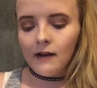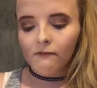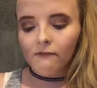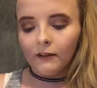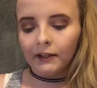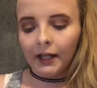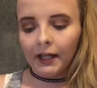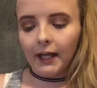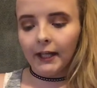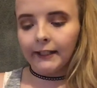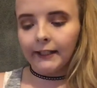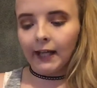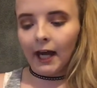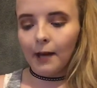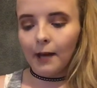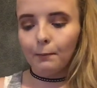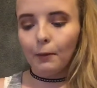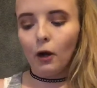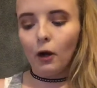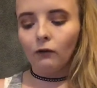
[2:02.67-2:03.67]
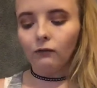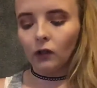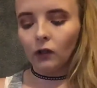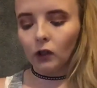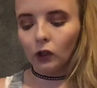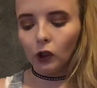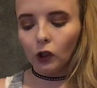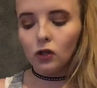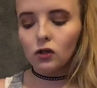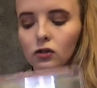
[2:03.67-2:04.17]
everyday type of
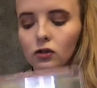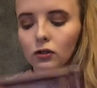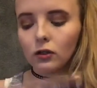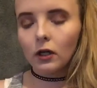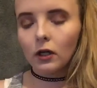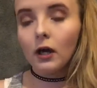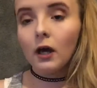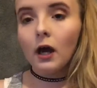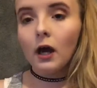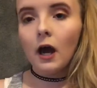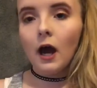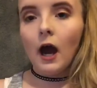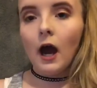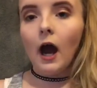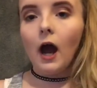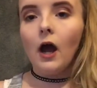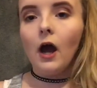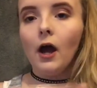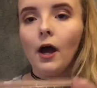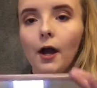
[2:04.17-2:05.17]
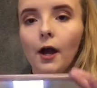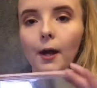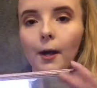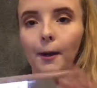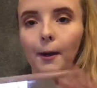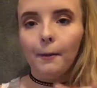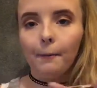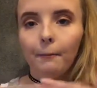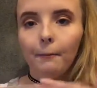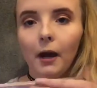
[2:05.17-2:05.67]
look.
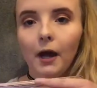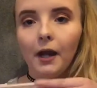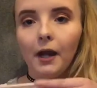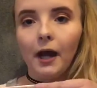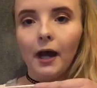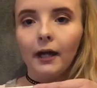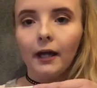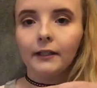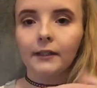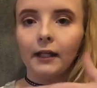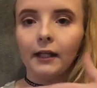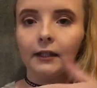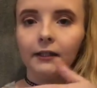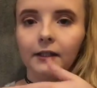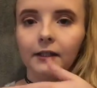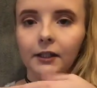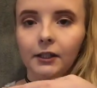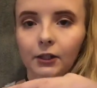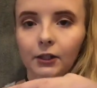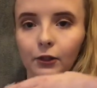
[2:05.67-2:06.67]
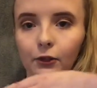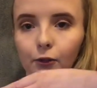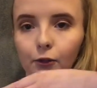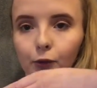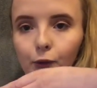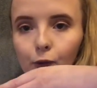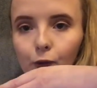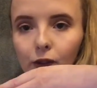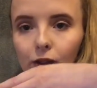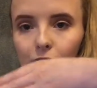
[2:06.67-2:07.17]
And I tend to
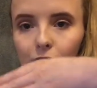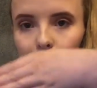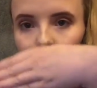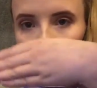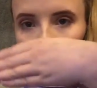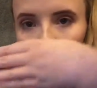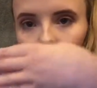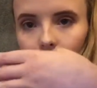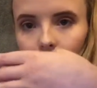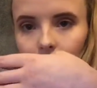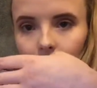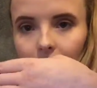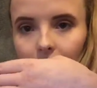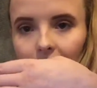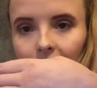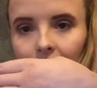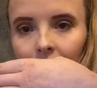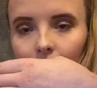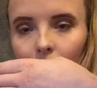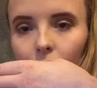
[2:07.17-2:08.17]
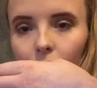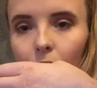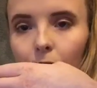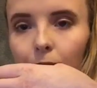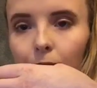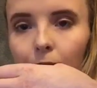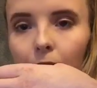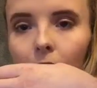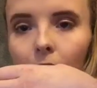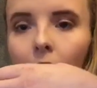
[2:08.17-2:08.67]
use, try and cover this up,
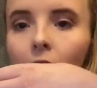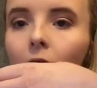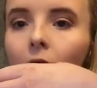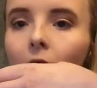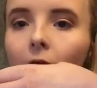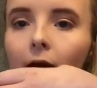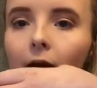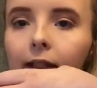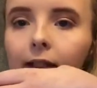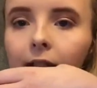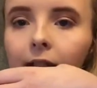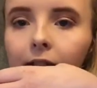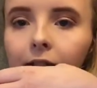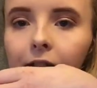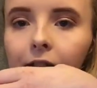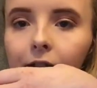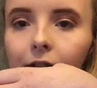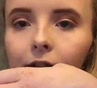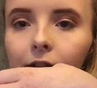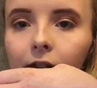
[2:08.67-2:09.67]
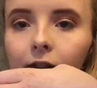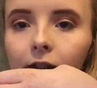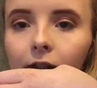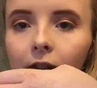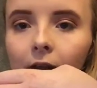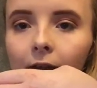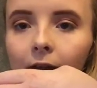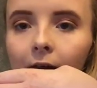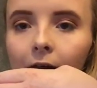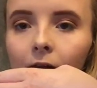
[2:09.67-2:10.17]
I tend to use
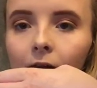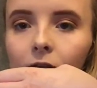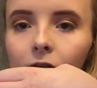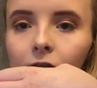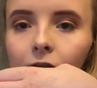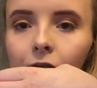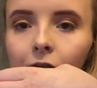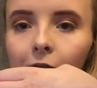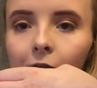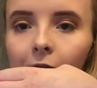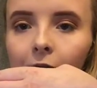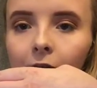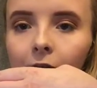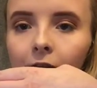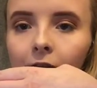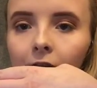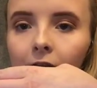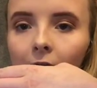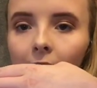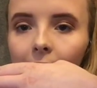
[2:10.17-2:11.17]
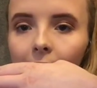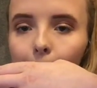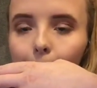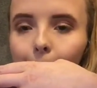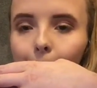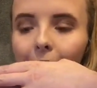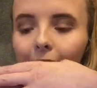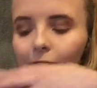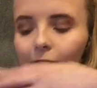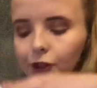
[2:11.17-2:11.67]
that shade, like the
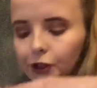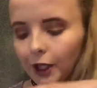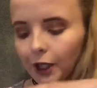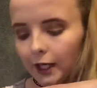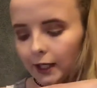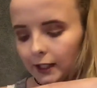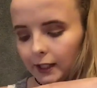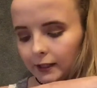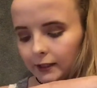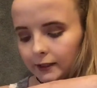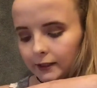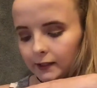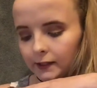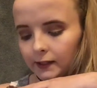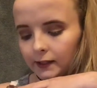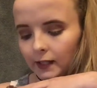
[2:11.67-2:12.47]
matte shades,